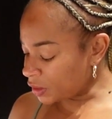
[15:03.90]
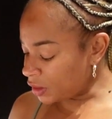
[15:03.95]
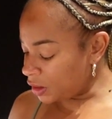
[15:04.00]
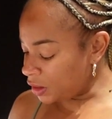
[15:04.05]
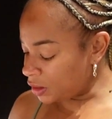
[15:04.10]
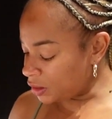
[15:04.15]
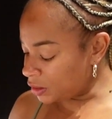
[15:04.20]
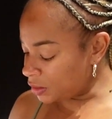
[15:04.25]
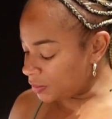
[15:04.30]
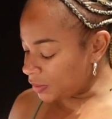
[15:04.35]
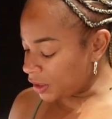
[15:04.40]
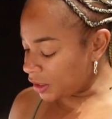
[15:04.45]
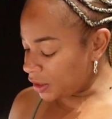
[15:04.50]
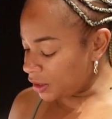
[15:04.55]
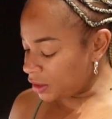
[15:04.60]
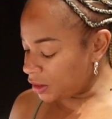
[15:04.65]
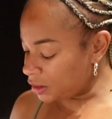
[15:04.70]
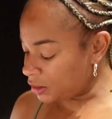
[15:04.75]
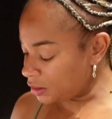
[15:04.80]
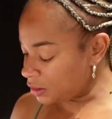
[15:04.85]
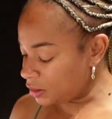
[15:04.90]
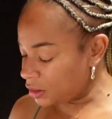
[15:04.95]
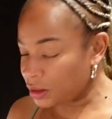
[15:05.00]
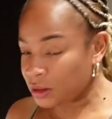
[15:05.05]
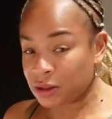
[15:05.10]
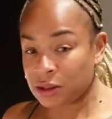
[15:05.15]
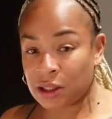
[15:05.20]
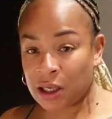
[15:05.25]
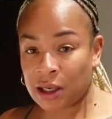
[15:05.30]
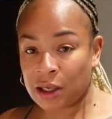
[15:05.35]
End up not eating a
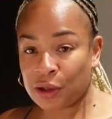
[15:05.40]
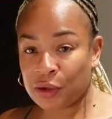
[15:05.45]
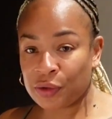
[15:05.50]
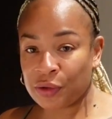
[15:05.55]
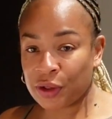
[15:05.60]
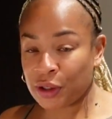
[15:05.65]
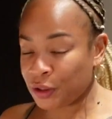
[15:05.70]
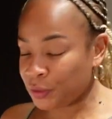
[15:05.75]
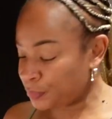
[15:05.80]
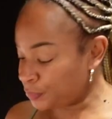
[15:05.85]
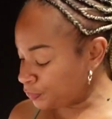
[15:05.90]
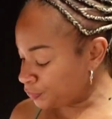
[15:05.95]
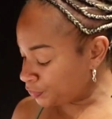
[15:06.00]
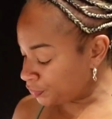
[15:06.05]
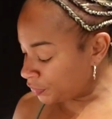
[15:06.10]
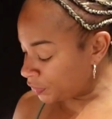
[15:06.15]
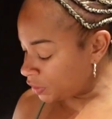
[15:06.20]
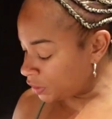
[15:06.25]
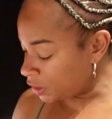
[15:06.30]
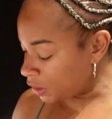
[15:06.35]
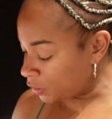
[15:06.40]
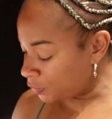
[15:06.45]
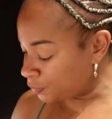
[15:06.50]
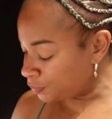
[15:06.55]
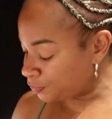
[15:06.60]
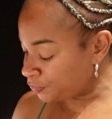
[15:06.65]
dang on thing. So